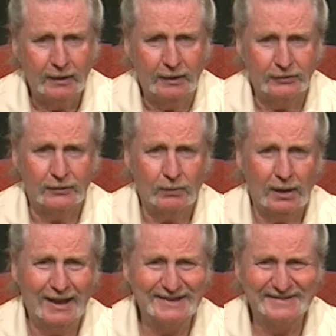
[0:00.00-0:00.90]
He said, "Well,
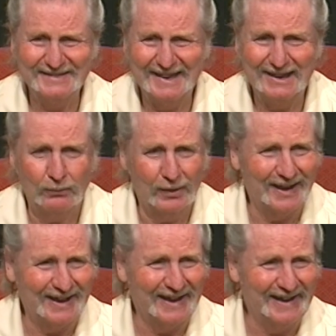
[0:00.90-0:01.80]
last night when
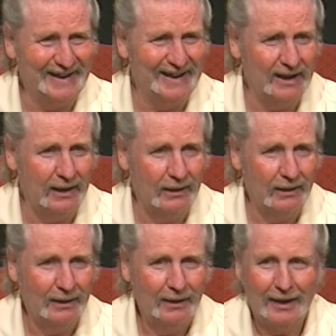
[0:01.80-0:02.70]
I got in,
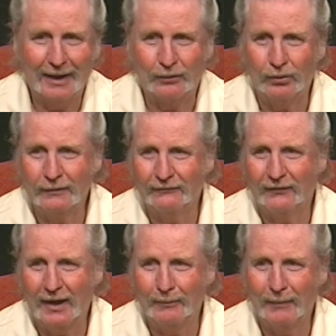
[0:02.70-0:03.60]
I couldn't
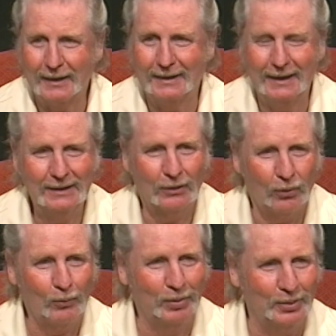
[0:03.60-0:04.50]
find my key to
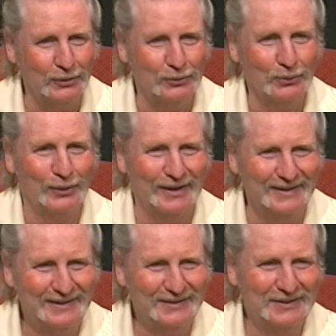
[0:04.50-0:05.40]
open the door."
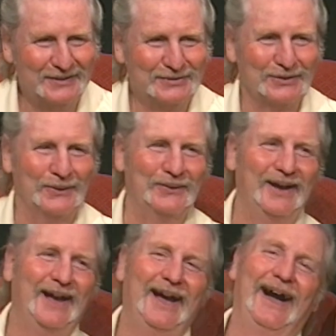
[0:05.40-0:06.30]
So
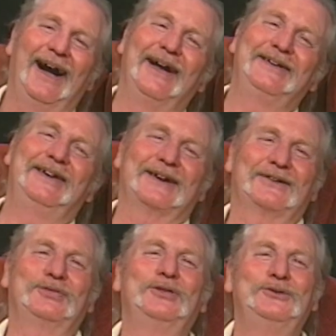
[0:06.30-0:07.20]
I
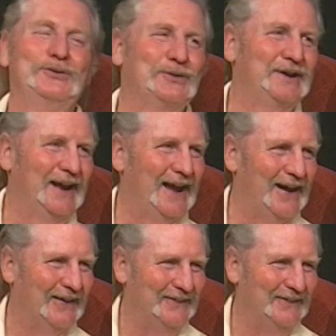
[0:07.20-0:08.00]
kicked the door down.